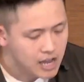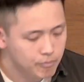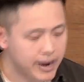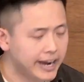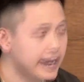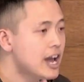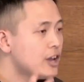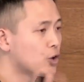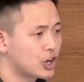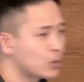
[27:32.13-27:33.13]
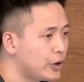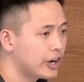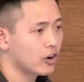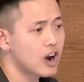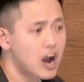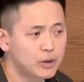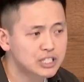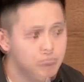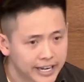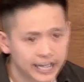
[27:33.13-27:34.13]
by your career or how
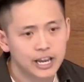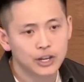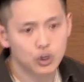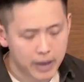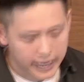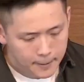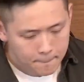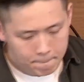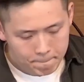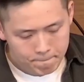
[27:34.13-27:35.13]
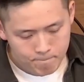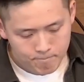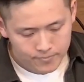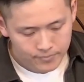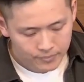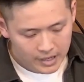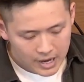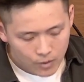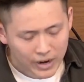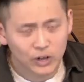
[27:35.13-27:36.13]
much money you make.
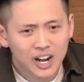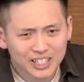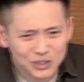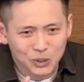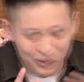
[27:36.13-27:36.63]
Right? You're not so